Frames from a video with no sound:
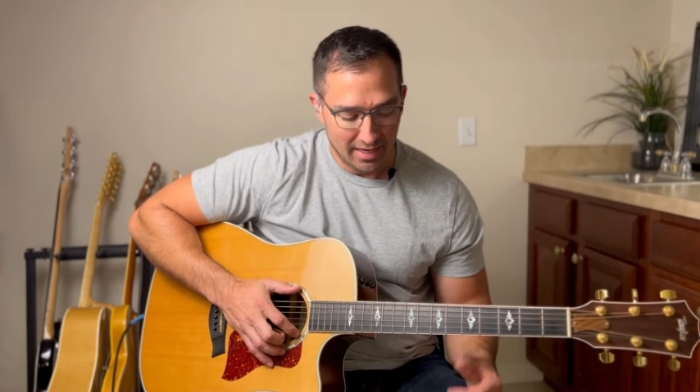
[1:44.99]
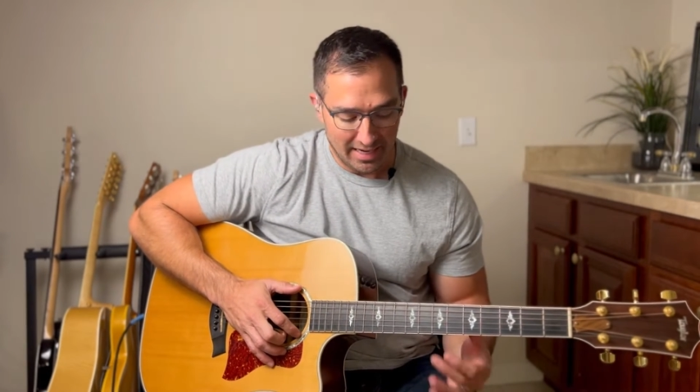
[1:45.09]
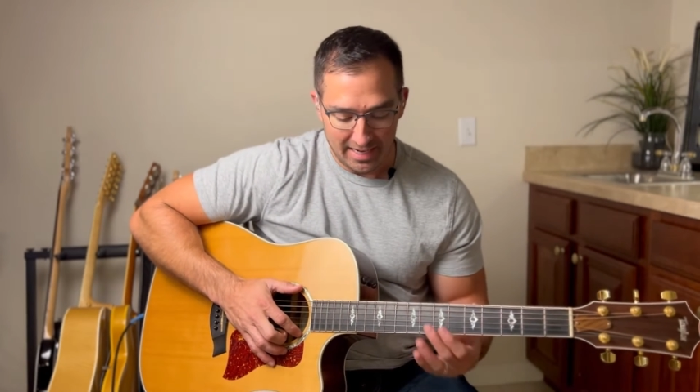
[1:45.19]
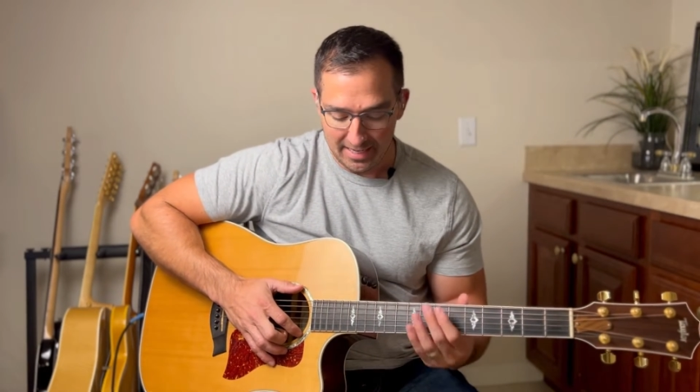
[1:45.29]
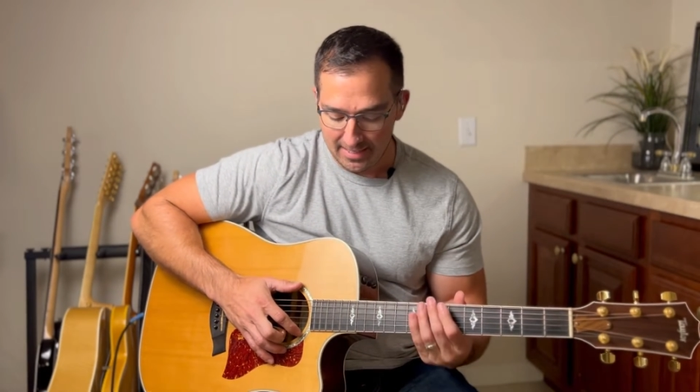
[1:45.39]

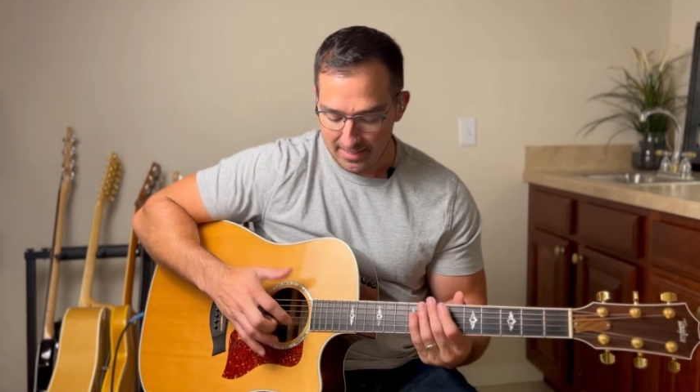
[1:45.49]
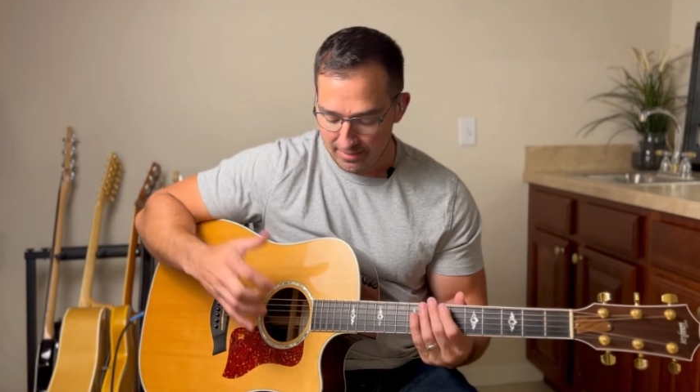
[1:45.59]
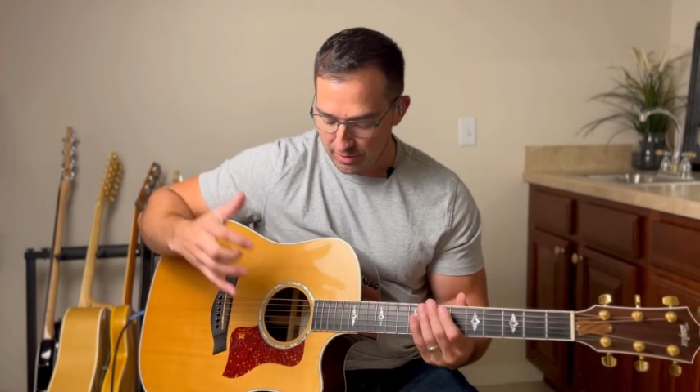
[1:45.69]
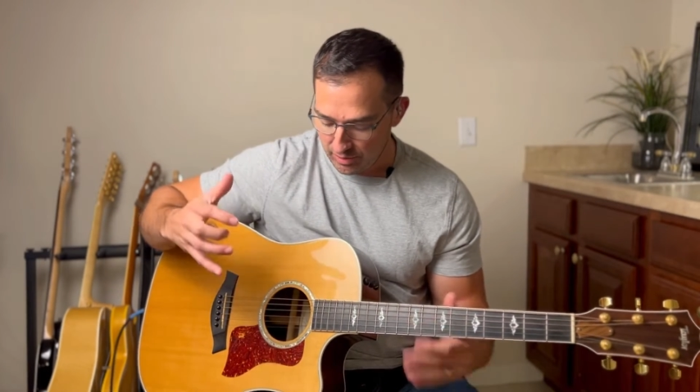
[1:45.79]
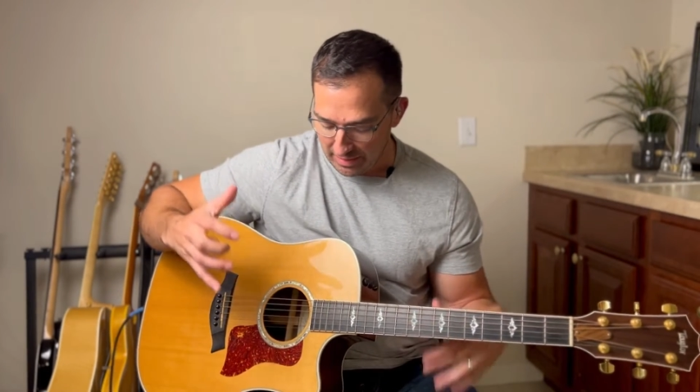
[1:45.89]
And
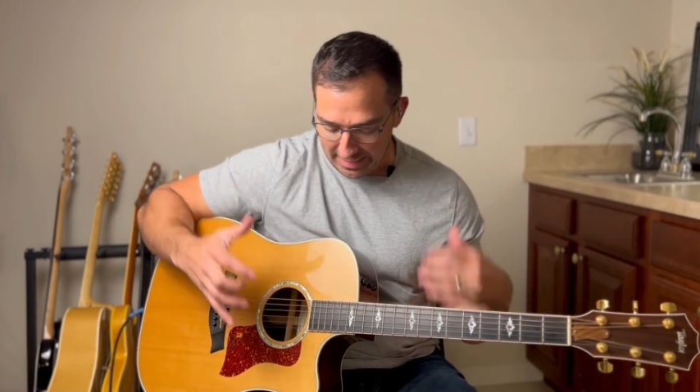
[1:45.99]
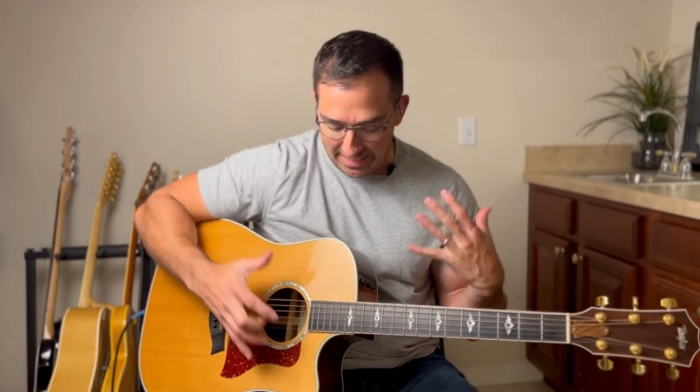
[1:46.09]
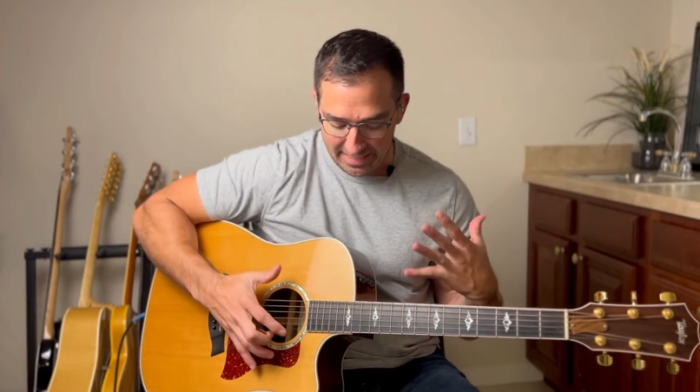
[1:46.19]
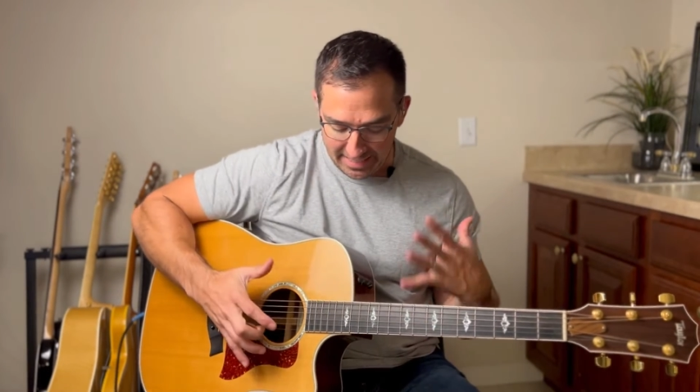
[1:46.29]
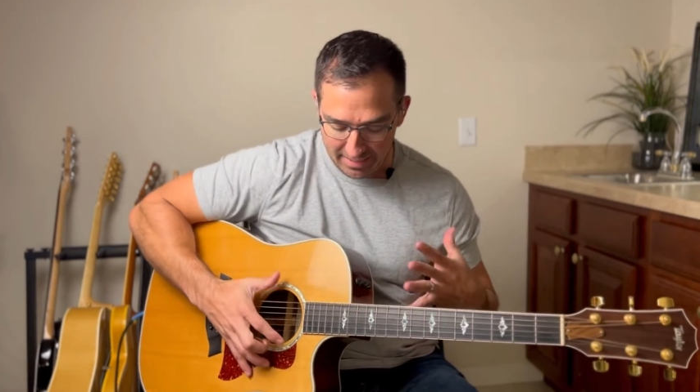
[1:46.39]

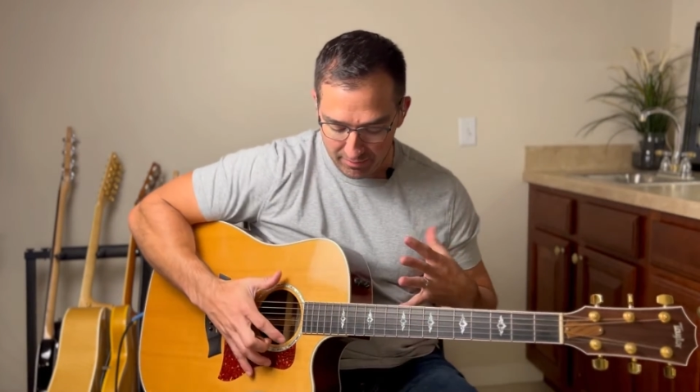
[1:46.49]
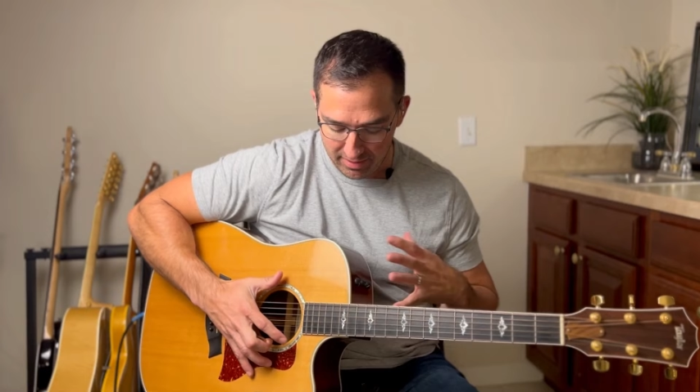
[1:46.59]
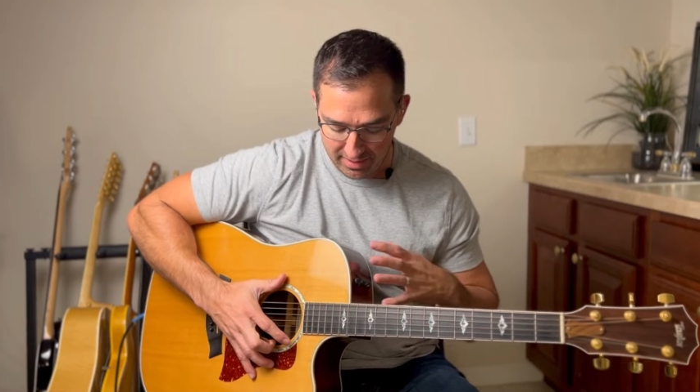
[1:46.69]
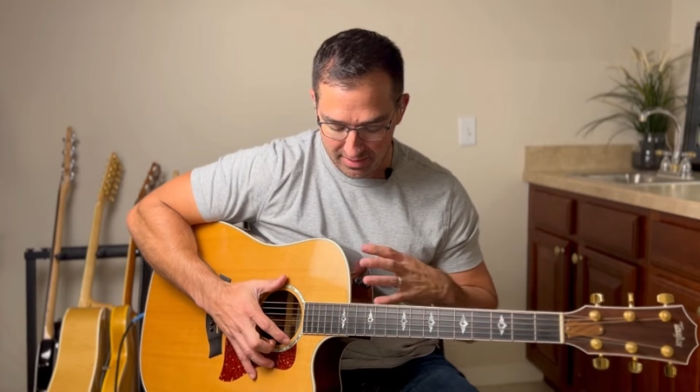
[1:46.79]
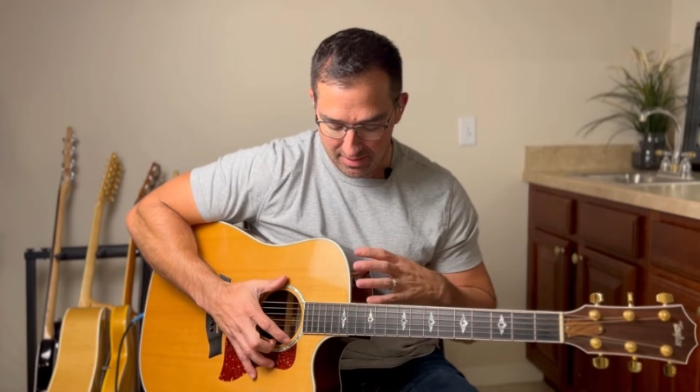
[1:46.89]
I have
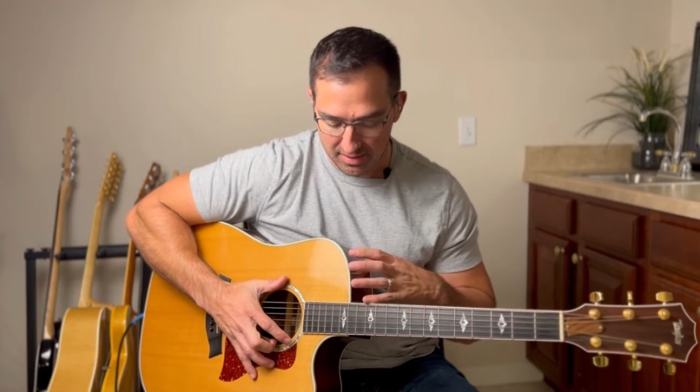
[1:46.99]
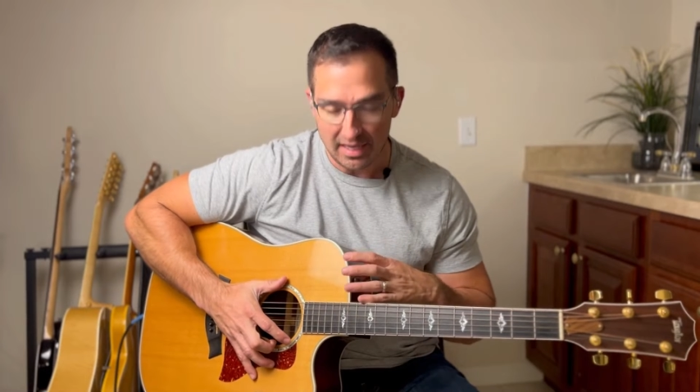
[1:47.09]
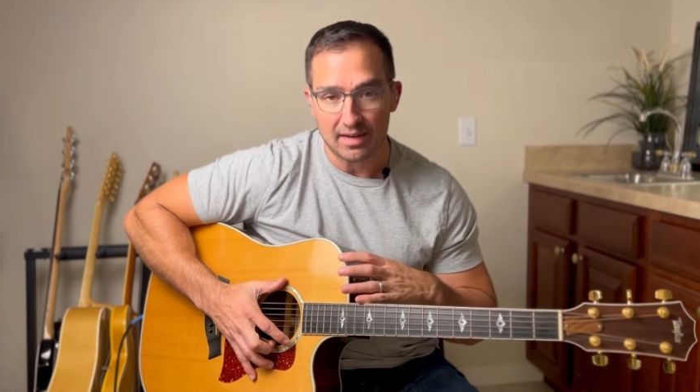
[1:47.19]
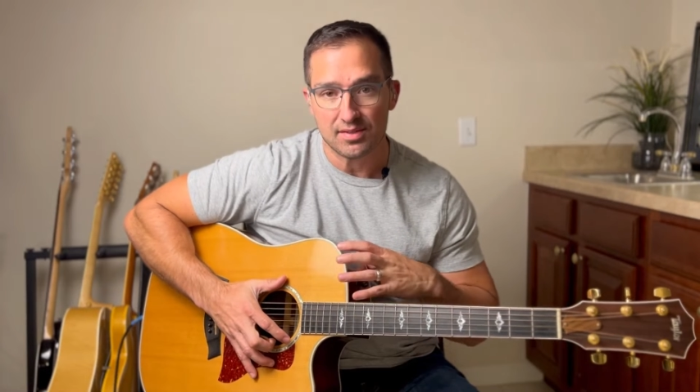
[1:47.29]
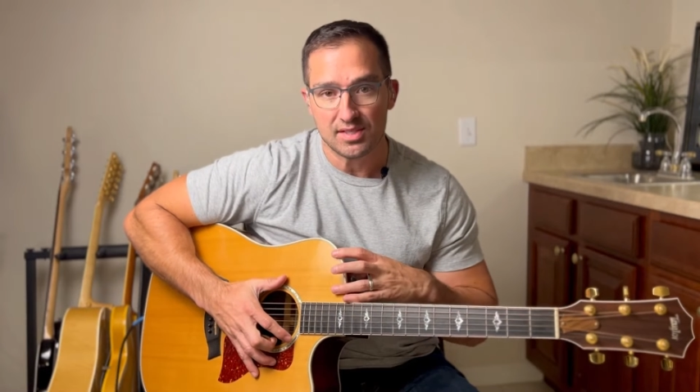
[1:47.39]
this
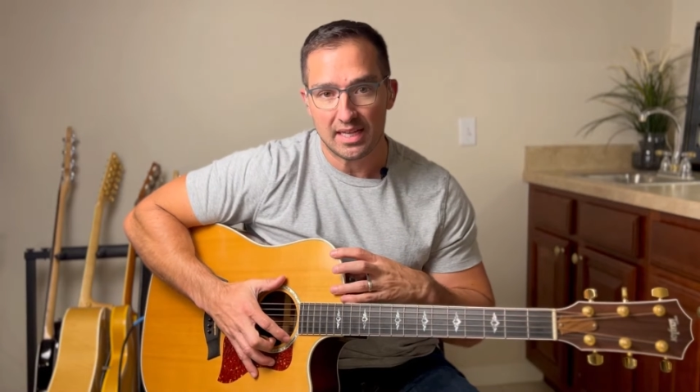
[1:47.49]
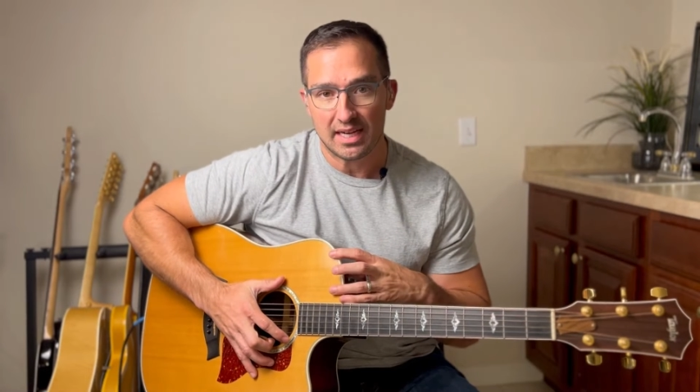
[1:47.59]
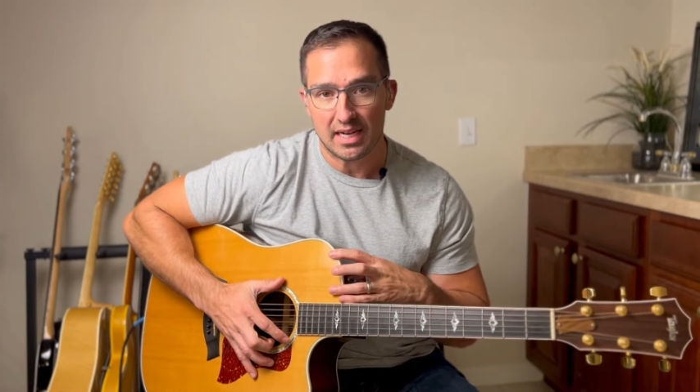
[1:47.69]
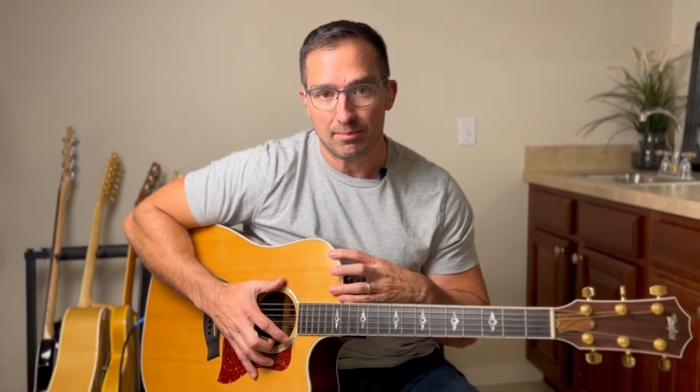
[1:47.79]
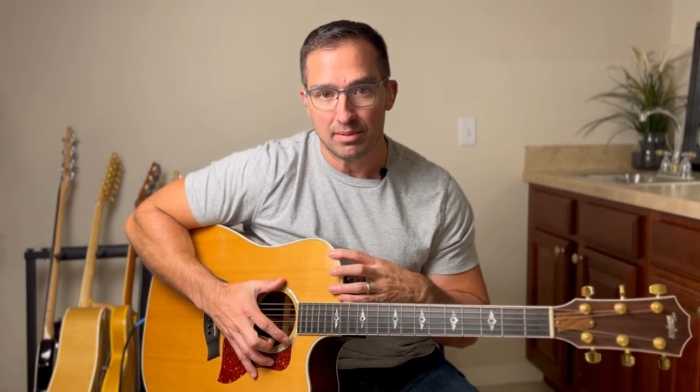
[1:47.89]
kind of set
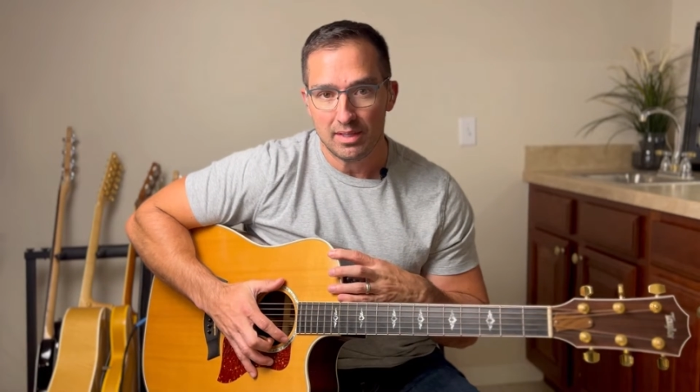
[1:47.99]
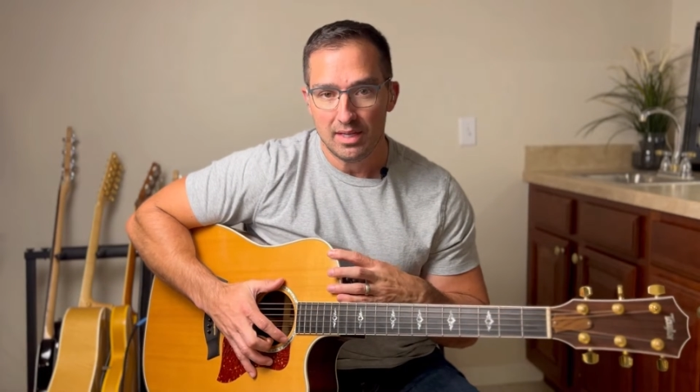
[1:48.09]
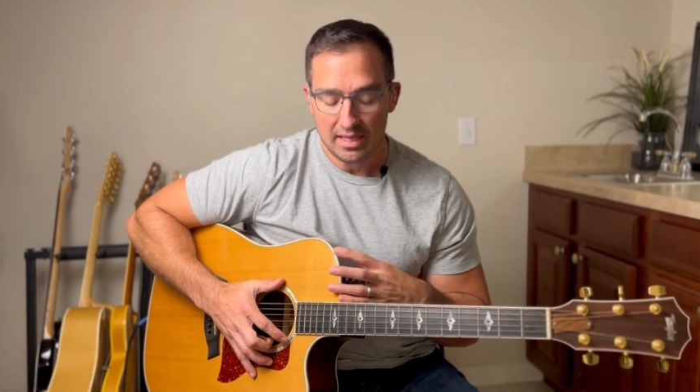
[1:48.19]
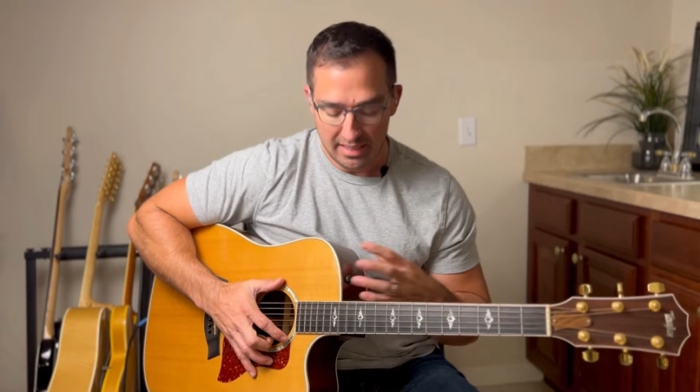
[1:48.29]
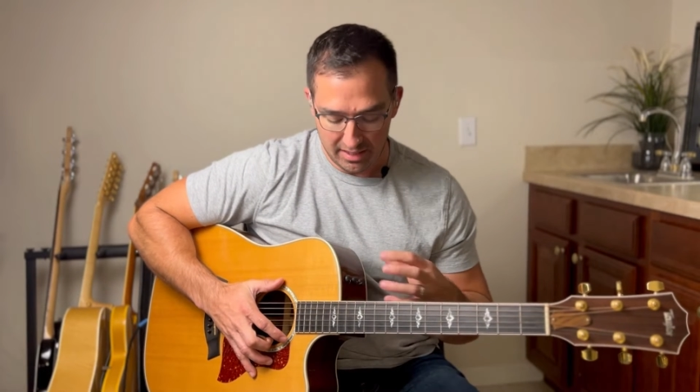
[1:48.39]
up
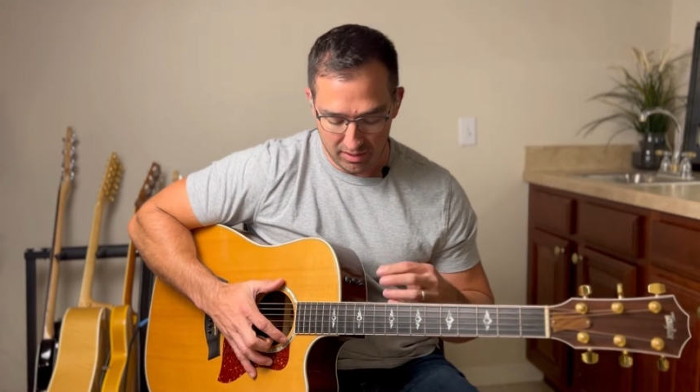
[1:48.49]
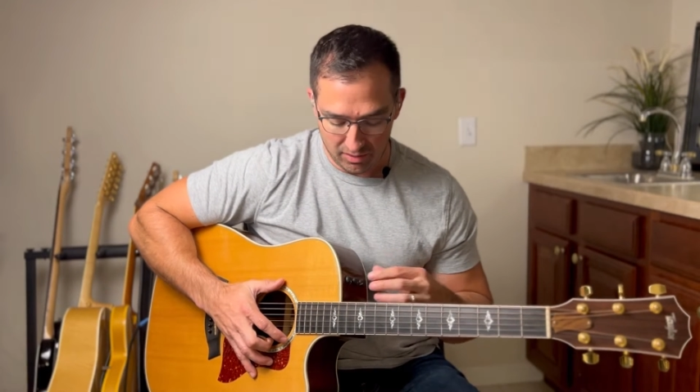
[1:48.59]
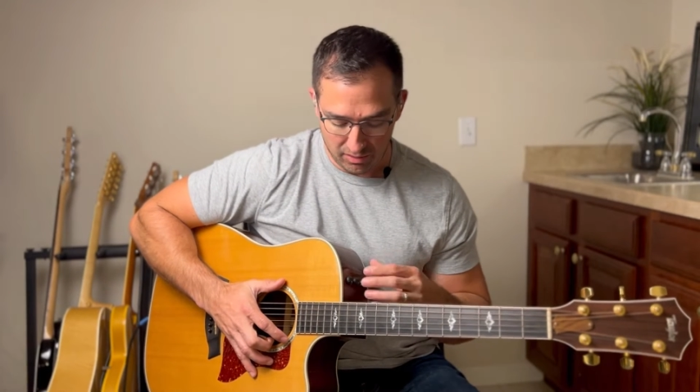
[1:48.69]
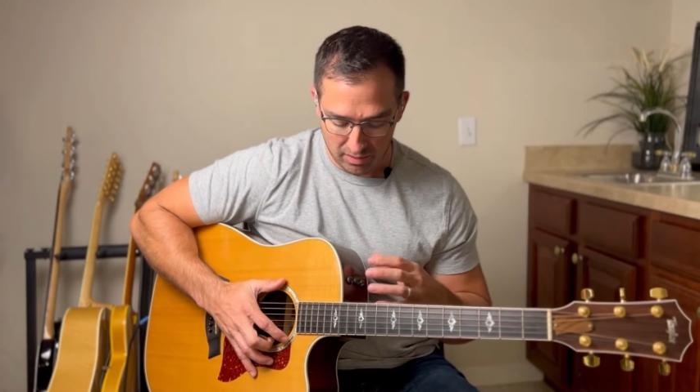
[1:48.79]
here.